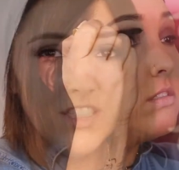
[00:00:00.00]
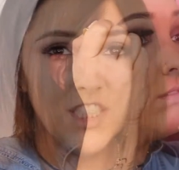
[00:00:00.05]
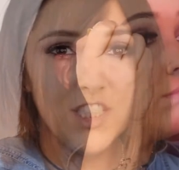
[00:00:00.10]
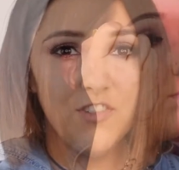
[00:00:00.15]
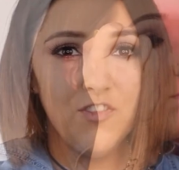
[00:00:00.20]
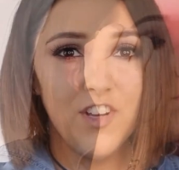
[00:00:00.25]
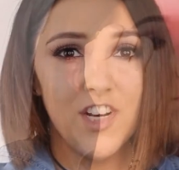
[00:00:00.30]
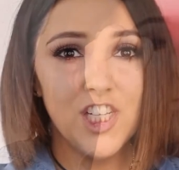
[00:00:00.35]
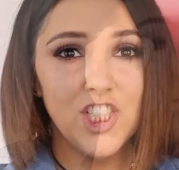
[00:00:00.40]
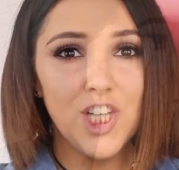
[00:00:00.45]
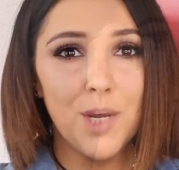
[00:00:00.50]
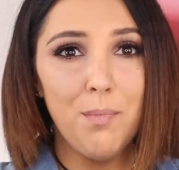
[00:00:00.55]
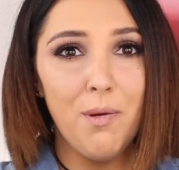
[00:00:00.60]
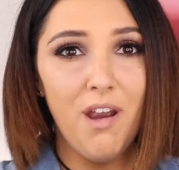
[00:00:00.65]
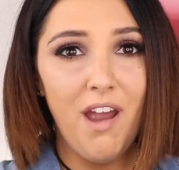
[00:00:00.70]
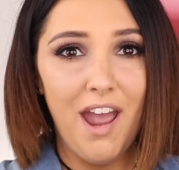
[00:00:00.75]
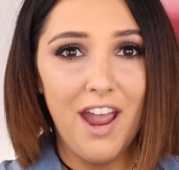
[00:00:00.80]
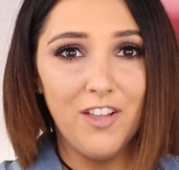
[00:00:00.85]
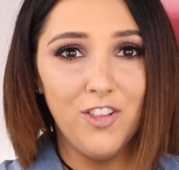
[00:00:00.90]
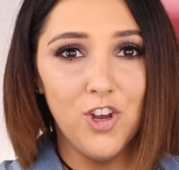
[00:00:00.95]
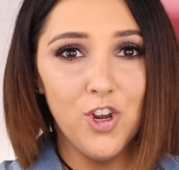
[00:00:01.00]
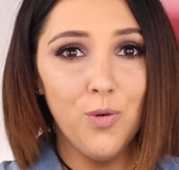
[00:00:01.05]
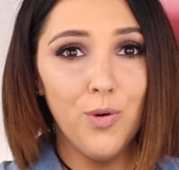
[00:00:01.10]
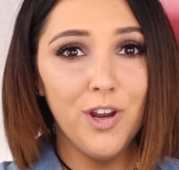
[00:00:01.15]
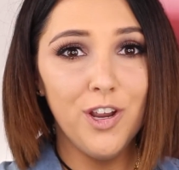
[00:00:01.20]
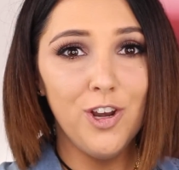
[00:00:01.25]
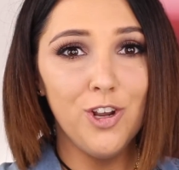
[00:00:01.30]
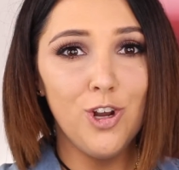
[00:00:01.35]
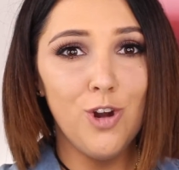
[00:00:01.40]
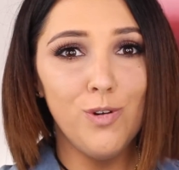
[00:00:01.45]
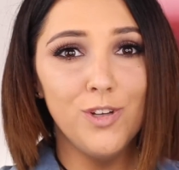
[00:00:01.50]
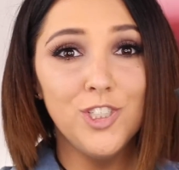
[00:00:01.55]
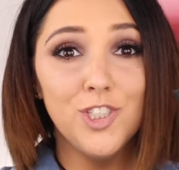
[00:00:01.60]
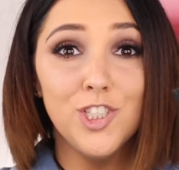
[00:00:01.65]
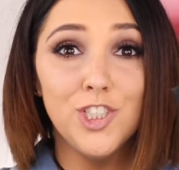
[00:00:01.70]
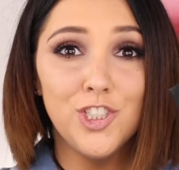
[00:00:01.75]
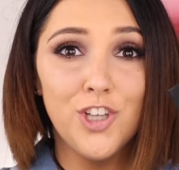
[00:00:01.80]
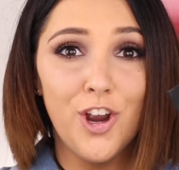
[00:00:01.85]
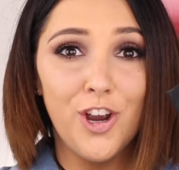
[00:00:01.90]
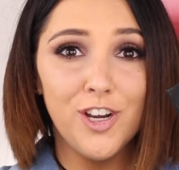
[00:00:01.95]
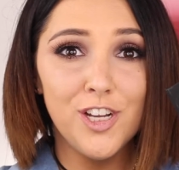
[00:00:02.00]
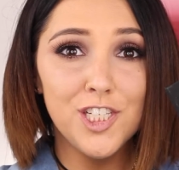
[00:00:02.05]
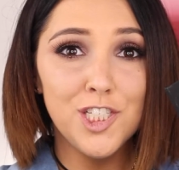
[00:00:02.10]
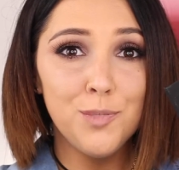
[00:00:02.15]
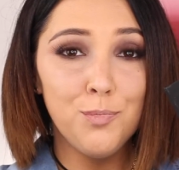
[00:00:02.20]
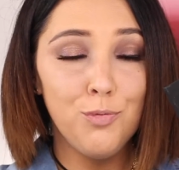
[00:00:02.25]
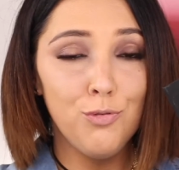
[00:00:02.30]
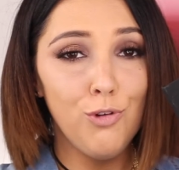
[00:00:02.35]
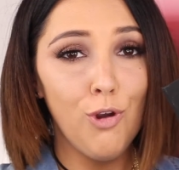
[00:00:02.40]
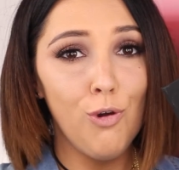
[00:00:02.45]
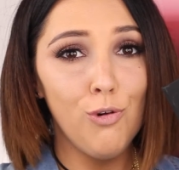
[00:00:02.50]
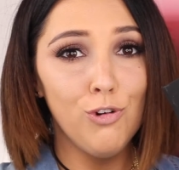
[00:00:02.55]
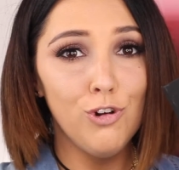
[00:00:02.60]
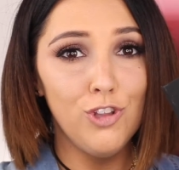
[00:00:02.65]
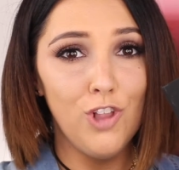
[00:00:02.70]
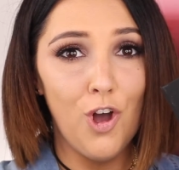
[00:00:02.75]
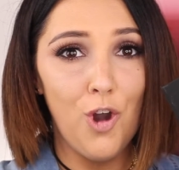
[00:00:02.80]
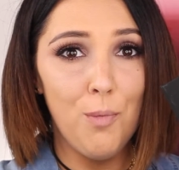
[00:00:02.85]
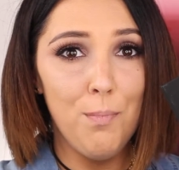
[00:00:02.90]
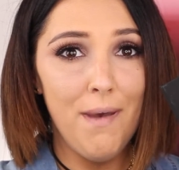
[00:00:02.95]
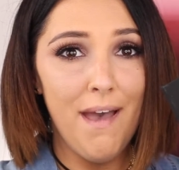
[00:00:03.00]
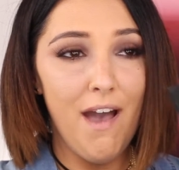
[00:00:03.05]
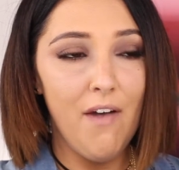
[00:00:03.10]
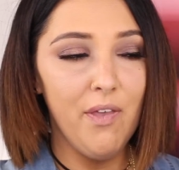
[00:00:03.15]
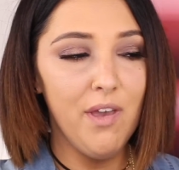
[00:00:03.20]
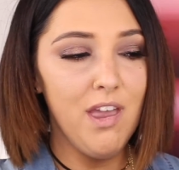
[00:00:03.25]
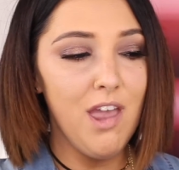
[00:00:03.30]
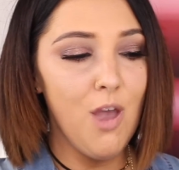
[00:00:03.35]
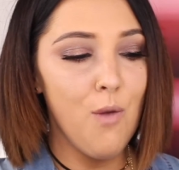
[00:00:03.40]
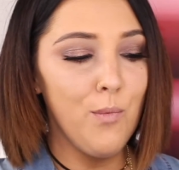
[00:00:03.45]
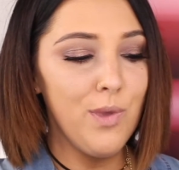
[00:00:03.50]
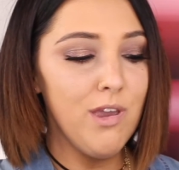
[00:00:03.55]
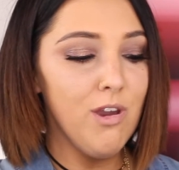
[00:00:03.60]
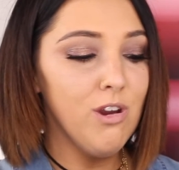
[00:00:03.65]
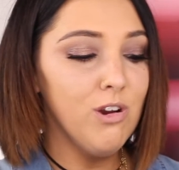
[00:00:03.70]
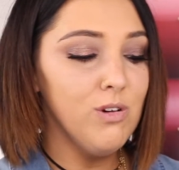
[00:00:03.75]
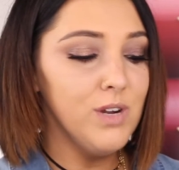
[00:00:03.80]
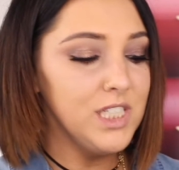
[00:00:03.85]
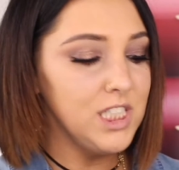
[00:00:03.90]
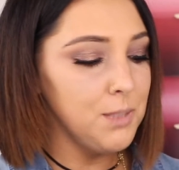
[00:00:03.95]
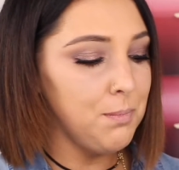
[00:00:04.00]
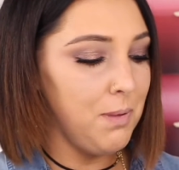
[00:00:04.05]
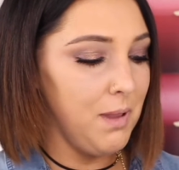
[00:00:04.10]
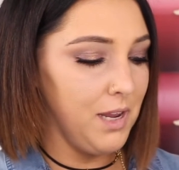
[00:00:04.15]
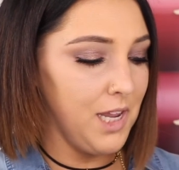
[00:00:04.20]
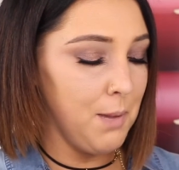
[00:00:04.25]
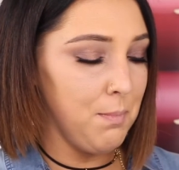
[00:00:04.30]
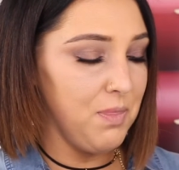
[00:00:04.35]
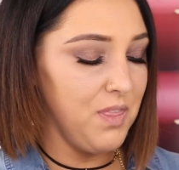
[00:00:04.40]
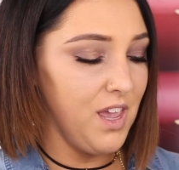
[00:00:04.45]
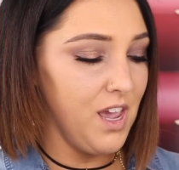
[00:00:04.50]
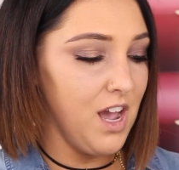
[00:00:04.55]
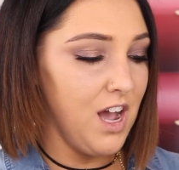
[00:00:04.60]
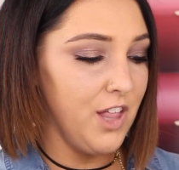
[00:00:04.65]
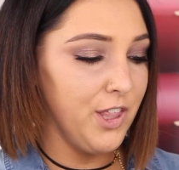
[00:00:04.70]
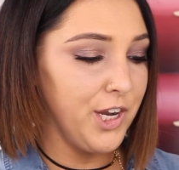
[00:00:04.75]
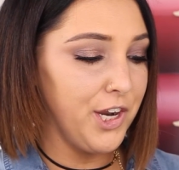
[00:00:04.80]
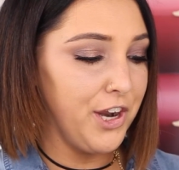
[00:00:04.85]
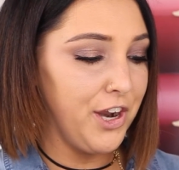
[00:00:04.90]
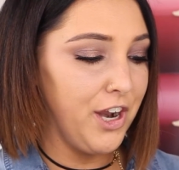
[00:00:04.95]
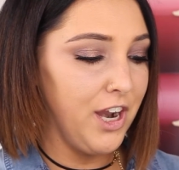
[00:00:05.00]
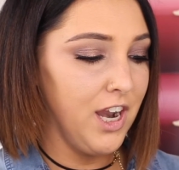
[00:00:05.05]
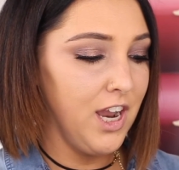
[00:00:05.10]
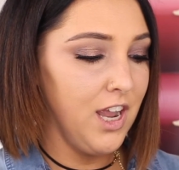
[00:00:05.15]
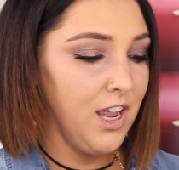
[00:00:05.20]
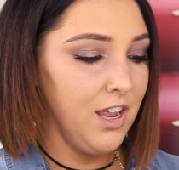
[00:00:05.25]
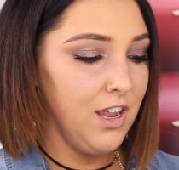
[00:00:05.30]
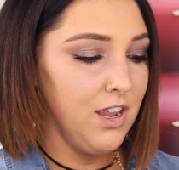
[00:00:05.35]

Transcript: To finish up our eye look, we're going to go into the Tarteist Pro Glow palette, and we are going to pick up the color